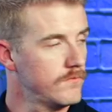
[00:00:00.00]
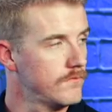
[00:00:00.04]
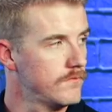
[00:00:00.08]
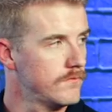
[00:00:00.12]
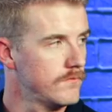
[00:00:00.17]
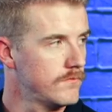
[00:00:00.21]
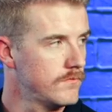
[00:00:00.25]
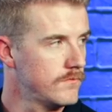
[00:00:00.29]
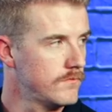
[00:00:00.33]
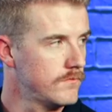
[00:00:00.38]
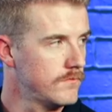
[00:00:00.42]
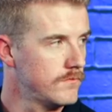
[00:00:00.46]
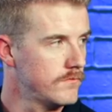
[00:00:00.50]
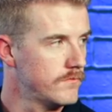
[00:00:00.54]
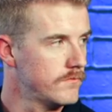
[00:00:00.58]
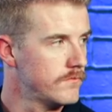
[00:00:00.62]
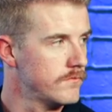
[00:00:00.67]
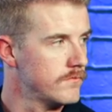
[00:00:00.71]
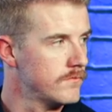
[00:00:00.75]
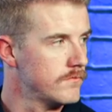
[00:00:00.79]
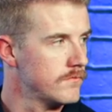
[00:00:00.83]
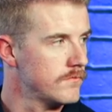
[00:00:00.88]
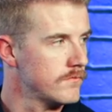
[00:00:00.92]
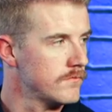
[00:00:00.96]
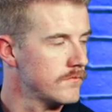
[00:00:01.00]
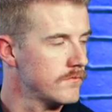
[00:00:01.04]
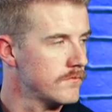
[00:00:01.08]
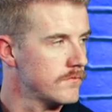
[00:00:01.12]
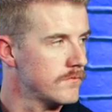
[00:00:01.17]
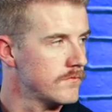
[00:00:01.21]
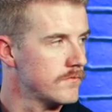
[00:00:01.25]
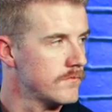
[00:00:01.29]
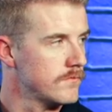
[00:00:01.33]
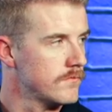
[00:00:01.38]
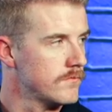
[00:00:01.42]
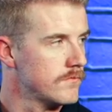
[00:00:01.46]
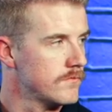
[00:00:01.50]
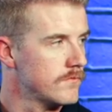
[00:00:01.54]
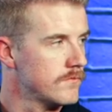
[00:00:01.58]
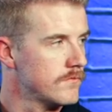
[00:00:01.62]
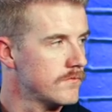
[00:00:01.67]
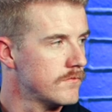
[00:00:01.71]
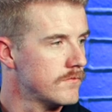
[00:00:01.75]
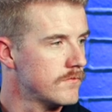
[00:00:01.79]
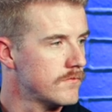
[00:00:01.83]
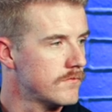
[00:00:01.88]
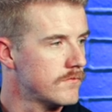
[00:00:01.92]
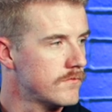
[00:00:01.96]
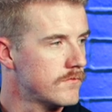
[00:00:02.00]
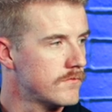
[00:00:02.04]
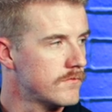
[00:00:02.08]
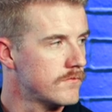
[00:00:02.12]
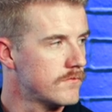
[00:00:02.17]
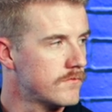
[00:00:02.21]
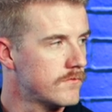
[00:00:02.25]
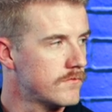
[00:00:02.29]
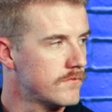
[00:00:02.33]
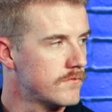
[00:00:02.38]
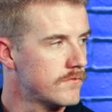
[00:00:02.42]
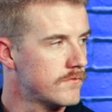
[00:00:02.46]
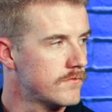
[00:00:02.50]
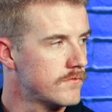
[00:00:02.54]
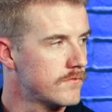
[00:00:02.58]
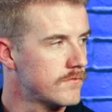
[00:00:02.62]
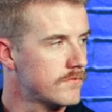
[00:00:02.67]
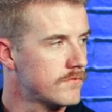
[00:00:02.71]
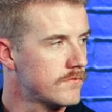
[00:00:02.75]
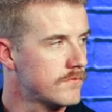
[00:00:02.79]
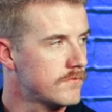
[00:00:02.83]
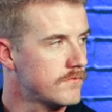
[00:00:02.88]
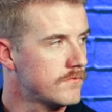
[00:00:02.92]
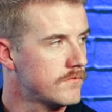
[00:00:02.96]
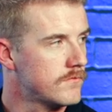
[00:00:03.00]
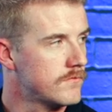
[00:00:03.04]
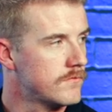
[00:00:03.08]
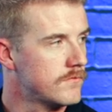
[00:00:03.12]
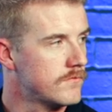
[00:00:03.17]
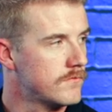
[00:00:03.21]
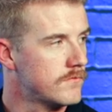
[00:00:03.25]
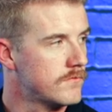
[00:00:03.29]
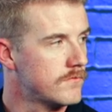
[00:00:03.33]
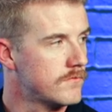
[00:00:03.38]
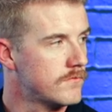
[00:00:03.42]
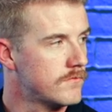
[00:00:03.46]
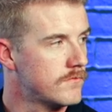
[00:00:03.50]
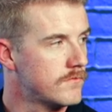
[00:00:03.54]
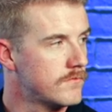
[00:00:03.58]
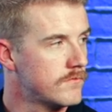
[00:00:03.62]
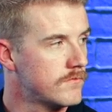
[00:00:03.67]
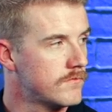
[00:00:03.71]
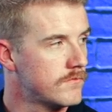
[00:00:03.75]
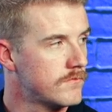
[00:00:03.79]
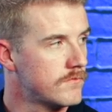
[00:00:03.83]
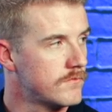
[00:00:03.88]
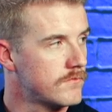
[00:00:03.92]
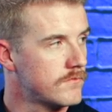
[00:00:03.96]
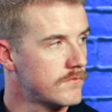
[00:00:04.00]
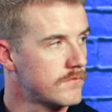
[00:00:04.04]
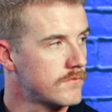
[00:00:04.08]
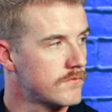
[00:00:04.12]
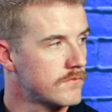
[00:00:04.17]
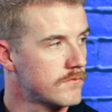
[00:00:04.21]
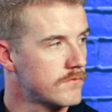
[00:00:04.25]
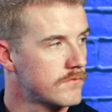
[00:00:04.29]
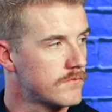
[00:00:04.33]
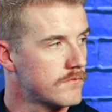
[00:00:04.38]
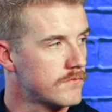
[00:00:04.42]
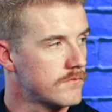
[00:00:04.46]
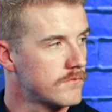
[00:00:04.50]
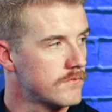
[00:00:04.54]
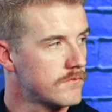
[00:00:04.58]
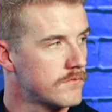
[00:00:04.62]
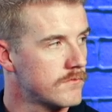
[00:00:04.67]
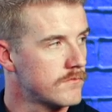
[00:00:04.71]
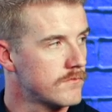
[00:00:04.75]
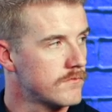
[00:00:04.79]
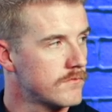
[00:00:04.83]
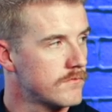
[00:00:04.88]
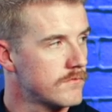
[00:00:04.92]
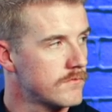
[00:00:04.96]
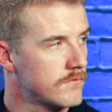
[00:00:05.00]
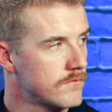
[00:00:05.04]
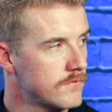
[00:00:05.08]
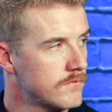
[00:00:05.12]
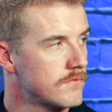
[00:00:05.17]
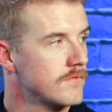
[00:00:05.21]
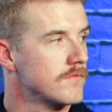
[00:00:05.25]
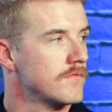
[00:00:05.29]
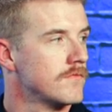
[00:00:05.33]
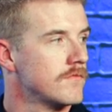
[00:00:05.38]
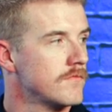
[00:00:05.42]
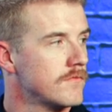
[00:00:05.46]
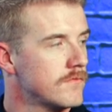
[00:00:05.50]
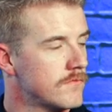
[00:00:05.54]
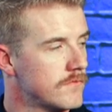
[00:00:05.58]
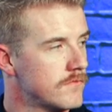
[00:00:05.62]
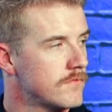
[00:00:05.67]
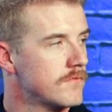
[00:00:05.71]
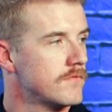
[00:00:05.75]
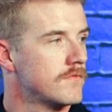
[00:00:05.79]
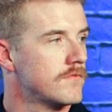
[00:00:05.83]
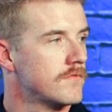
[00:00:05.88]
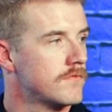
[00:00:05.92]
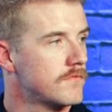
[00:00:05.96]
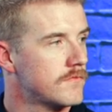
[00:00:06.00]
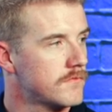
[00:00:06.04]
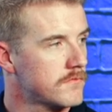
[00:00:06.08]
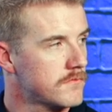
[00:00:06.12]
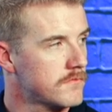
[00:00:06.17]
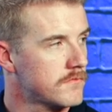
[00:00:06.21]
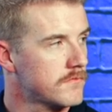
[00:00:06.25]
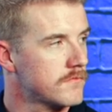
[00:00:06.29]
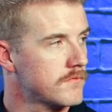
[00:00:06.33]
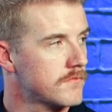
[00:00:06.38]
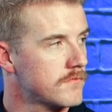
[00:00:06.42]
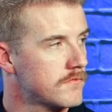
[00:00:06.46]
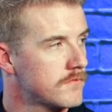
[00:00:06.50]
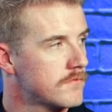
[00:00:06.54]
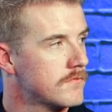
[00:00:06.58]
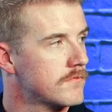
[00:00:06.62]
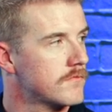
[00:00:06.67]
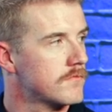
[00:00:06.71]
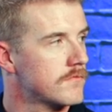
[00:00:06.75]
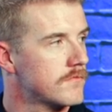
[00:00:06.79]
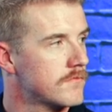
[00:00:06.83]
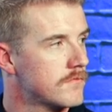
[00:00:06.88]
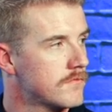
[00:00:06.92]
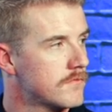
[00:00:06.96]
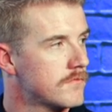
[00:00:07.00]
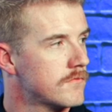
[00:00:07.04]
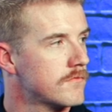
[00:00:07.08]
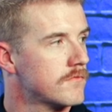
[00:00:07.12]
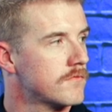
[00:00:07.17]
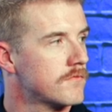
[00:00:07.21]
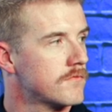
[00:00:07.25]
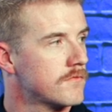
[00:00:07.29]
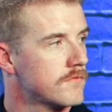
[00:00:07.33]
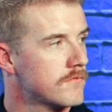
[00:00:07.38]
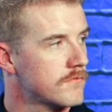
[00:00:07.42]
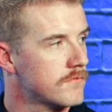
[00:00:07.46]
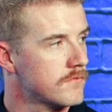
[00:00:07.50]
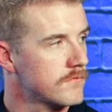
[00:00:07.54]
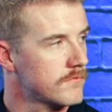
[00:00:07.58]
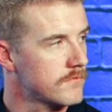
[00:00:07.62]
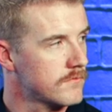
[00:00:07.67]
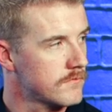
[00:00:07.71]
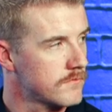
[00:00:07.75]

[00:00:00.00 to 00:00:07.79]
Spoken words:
[no speech]